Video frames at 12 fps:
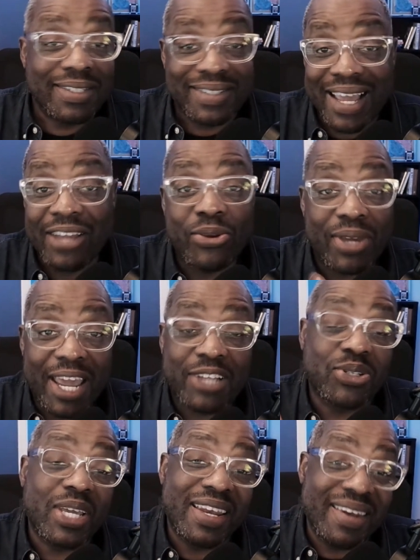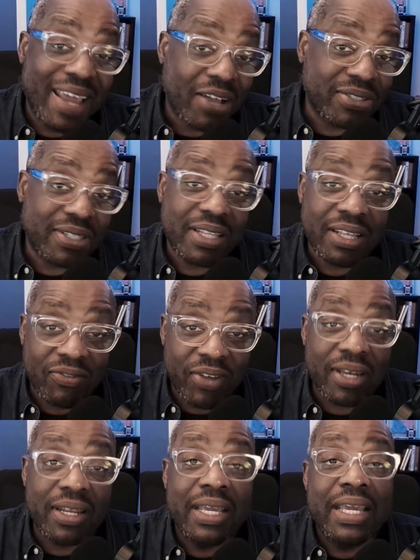Now you can actually announce that the
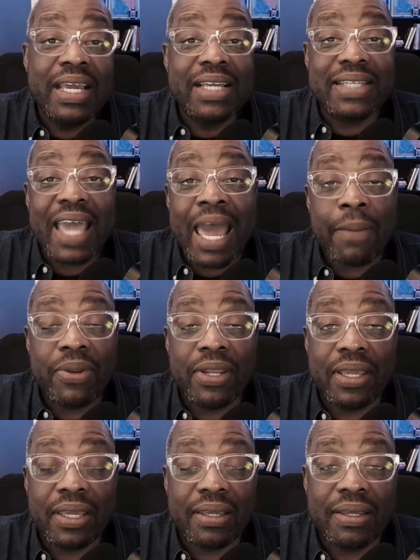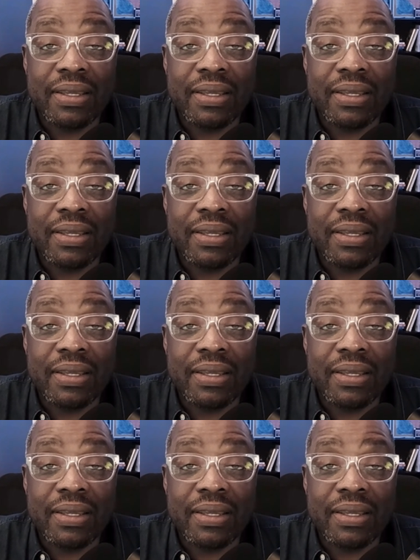event is happening,